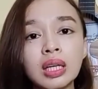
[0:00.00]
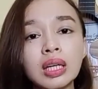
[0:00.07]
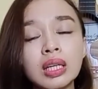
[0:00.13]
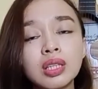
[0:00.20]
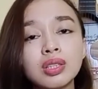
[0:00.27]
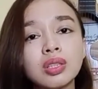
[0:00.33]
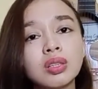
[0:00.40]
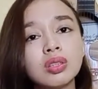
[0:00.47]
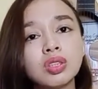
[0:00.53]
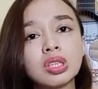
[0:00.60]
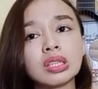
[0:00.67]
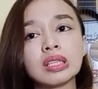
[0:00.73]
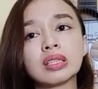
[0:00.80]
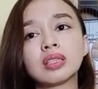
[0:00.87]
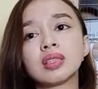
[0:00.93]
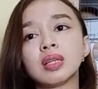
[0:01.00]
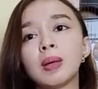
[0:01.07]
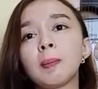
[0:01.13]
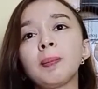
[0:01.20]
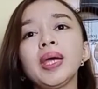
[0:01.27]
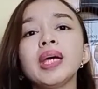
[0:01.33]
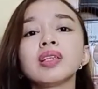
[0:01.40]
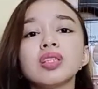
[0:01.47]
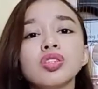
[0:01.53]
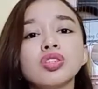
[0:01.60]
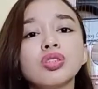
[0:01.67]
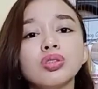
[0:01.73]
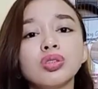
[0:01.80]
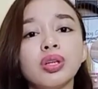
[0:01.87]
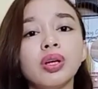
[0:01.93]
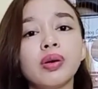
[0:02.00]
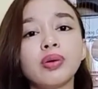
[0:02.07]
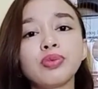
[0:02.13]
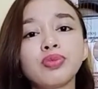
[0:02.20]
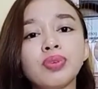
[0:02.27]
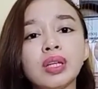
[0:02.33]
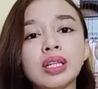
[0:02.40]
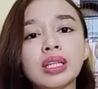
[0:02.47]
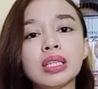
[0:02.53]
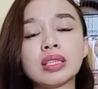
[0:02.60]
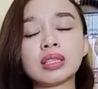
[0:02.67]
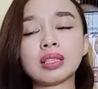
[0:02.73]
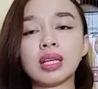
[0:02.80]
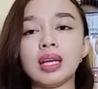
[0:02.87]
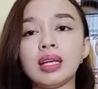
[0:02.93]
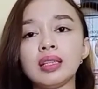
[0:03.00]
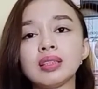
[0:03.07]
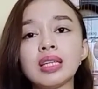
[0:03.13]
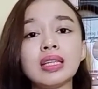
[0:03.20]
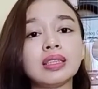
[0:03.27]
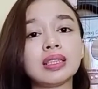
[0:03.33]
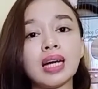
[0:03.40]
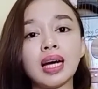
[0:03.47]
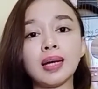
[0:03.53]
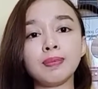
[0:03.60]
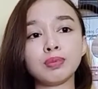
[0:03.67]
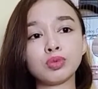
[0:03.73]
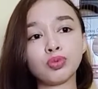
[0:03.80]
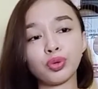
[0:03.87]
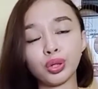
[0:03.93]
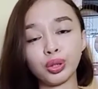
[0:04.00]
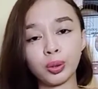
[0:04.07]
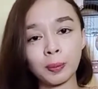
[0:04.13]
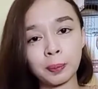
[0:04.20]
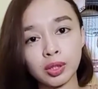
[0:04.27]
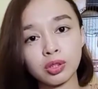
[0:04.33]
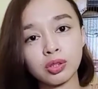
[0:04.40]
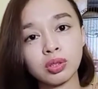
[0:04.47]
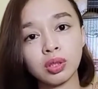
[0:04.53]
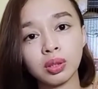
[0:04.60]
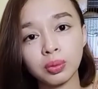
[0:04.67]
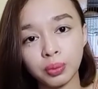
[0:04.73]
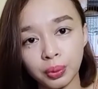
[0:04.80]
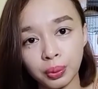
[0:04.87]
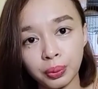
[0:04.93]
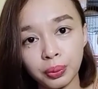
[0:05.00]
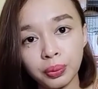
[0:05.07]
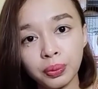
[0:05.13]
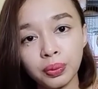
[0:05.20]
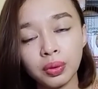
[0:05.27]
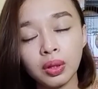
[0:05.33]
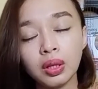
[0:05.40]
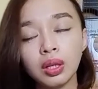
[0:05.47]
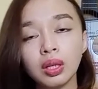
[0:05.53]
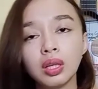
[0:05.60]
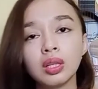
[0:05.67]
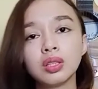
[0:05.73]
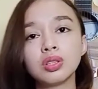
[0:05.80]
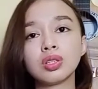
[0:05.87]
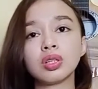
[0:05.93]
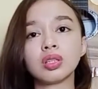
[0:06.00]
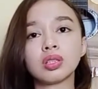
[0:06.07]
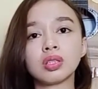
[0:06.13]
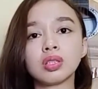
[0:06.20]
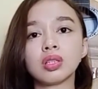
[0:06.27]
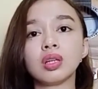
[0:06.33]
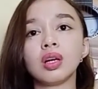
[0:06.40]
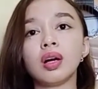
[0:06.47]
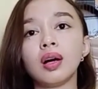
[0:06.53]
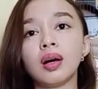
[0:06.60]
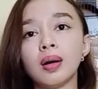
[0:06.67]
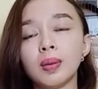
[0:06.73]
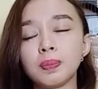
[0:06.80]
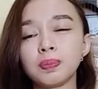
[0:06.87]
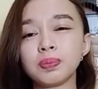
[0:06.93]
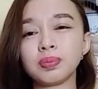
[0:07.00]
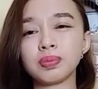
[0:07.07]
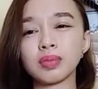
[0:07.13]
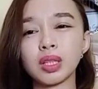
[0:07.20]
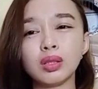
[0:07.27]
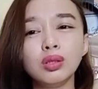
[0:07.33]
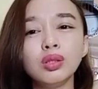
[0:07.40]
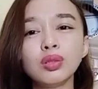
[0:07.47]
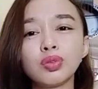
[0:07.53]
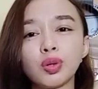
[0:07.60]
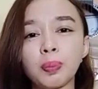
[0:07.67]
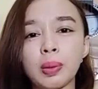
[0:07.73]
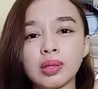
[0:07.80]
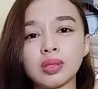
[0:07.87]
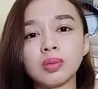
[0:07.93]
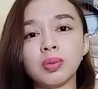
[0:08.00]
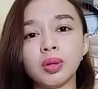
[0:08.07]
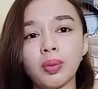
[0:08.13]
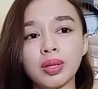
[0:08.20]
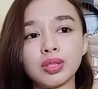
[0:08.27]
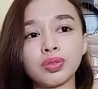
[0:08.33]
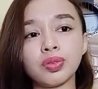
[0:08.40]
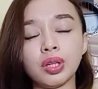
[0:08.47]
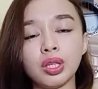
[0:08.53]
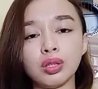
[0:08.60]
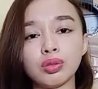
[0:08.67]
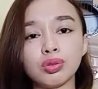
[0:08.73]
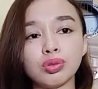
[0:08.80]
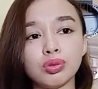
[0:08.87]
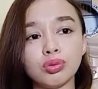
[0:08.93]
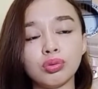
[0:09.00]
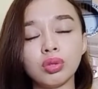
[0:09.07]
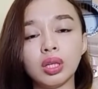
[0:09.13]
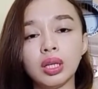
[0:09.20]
So just pay attention to your own feelings and take time for your personal growth. Just look for possible ways for you to